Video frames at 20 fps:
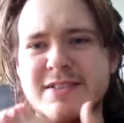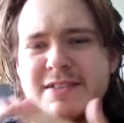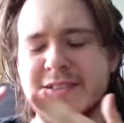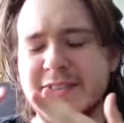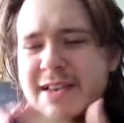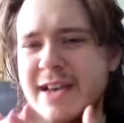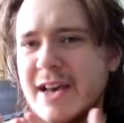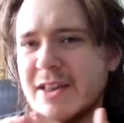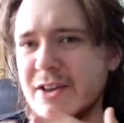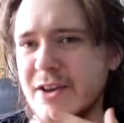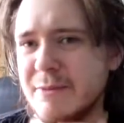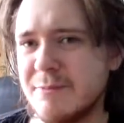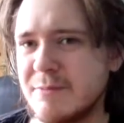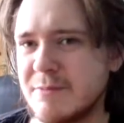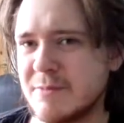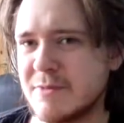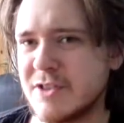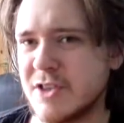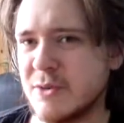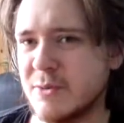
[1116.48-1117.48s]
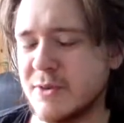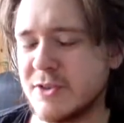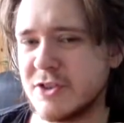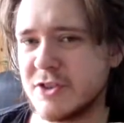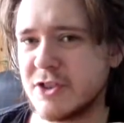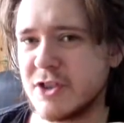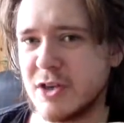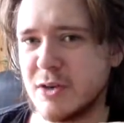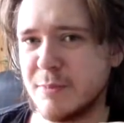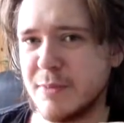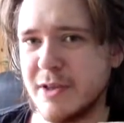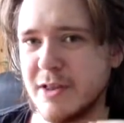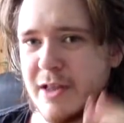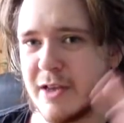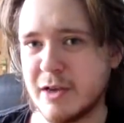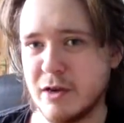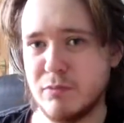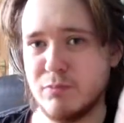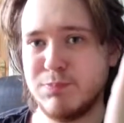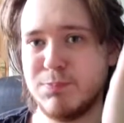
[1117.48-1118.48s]
together, so it's just gonna be
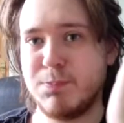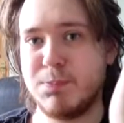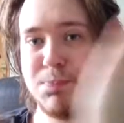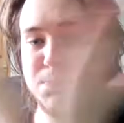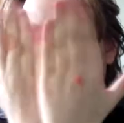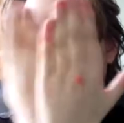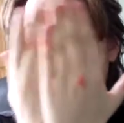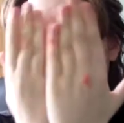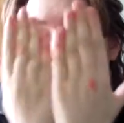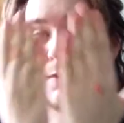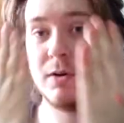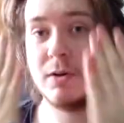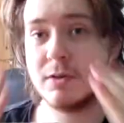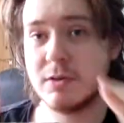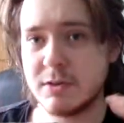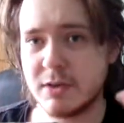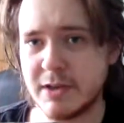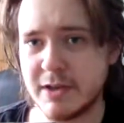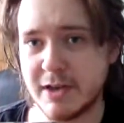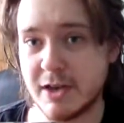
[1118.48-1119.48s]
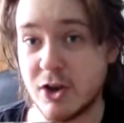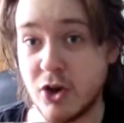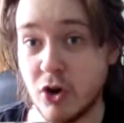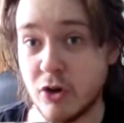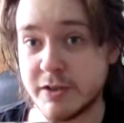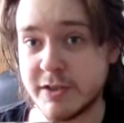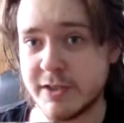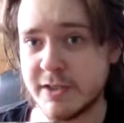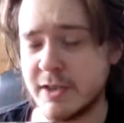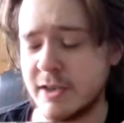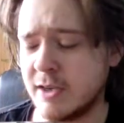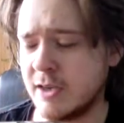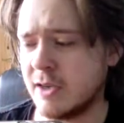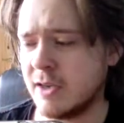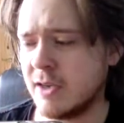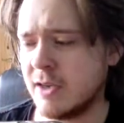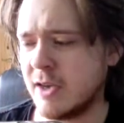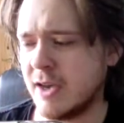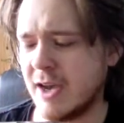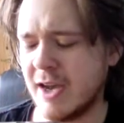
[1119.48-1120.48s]
like a cut,
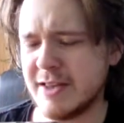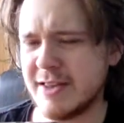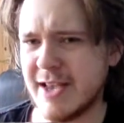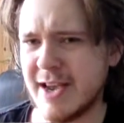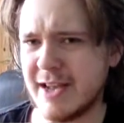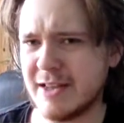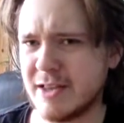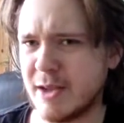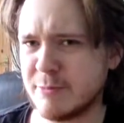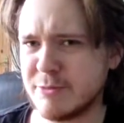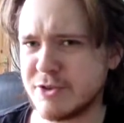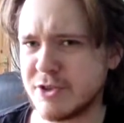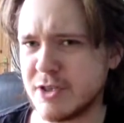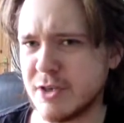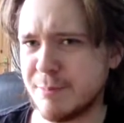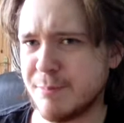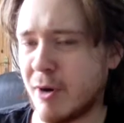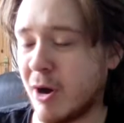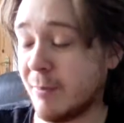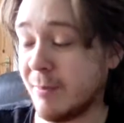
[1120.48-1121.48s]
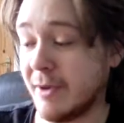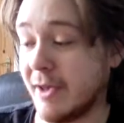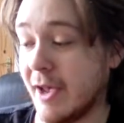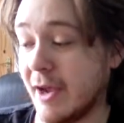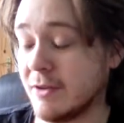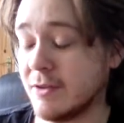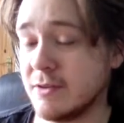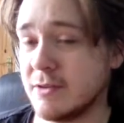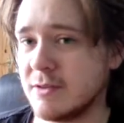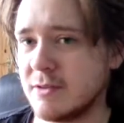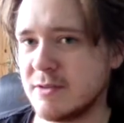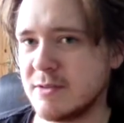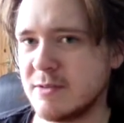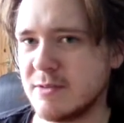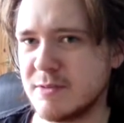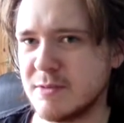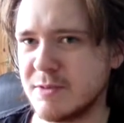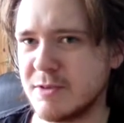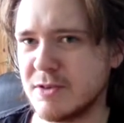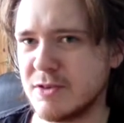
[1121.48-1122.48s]
and then I'm just gonna pop again,
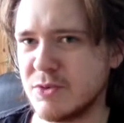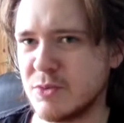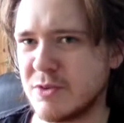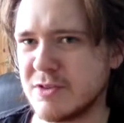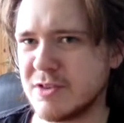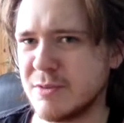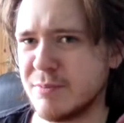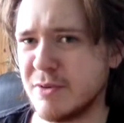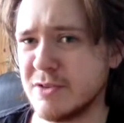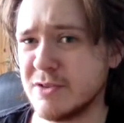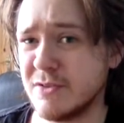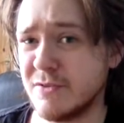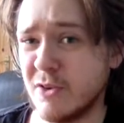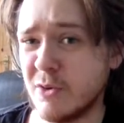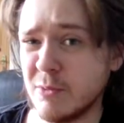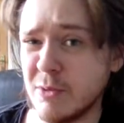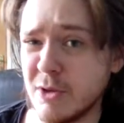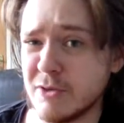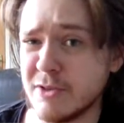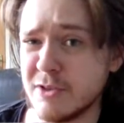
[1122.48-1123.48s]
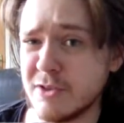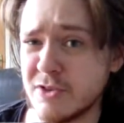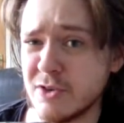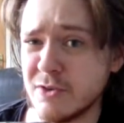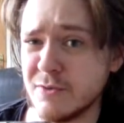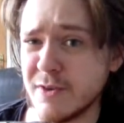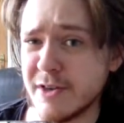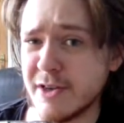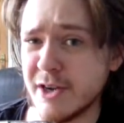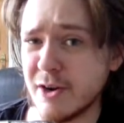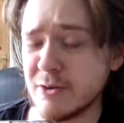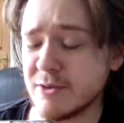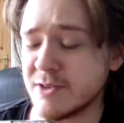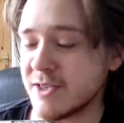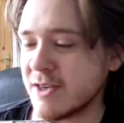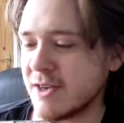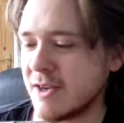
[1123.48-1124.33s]
because what's the point of uploading two videos?